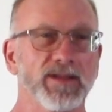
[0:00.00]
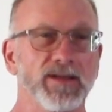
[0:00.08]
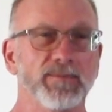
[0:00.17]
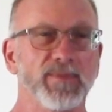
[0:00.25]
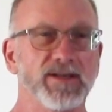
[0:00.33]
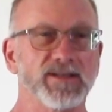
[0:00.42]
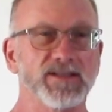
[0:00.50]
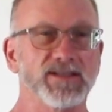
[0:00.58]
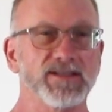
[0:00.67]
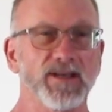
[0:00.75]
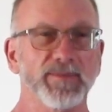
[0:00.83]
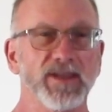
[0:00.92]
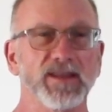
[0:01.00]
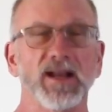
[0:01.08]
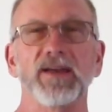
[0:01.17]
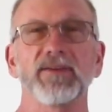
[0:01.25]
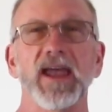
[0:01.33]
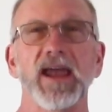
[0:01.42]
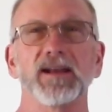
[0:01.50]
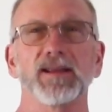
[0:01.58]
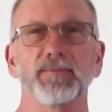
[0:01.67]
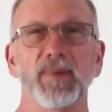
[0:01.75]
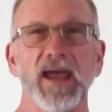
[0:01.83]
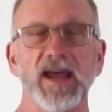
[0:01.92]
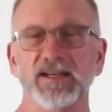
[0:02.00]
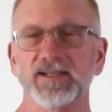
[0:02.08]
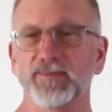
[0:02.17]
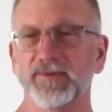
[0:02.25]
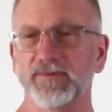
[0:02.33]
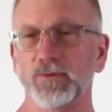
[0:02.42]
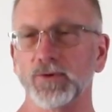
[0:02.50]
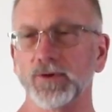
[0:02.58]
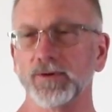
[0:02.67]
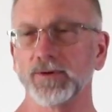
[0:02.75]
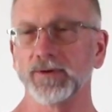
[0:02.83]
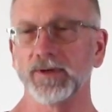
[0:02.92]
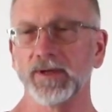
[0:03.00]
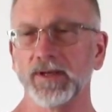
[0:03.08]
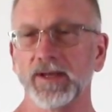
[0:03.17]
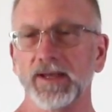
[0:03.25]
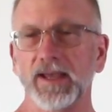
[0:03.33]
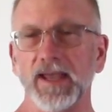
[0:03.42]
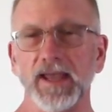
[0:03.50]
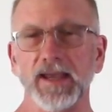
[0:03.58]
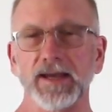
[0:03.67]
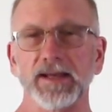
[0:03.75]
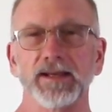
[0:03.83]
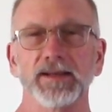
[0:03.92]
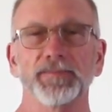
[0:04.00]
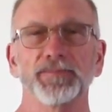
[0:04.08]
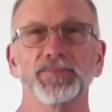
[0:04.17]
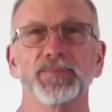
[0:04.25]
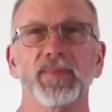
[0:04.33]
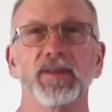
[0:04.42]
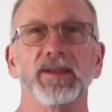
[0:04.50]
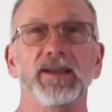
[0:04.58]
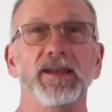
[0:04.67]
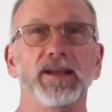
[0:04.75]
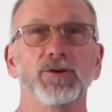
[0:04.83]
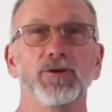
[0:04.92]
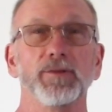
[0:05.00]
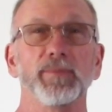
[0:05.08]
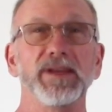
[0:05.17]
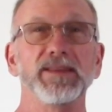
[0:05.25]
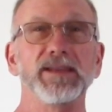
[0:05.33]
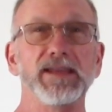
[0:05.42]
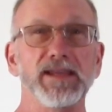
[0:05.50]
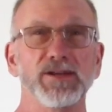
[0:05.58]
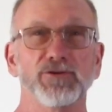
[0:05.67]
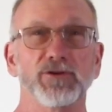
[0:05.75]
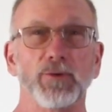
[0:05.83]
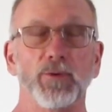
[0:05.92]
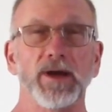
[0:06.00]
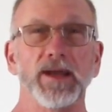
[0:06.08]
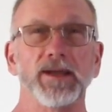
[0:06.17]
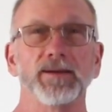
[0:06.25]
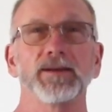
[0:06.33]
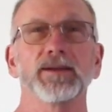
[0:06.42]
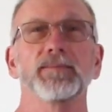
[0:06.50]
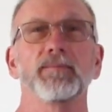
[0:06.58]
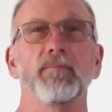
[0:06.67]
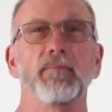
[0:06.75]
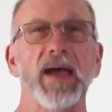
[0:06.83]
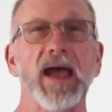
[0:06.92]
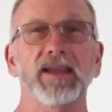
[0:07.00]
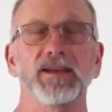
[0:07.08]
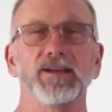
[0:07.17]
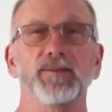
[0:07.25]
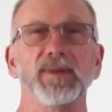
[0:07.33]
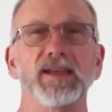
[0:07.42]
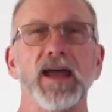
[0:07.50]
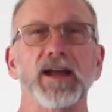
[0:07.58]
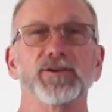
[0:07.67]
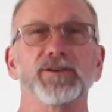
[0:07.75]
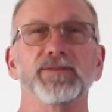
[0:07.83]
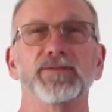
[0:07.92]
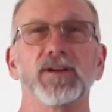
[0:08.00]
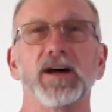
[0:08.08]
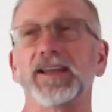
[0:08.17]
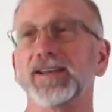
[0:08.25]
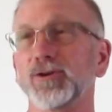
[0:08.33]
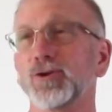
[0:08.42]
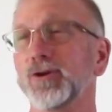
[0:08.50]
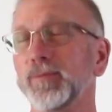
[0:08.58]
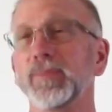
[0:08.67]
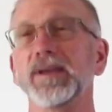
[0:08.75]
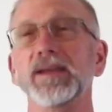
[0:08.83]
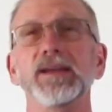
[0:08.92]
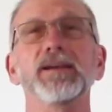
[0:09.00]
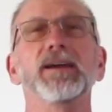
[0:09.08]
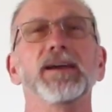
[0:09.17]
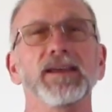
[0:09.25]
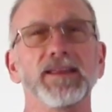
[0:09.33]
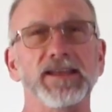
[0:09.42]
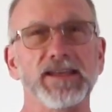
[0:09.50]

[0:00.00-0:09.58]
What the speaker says: because it's something that I've had in the past before, and it could be the entryway back into me actually flying. It could be the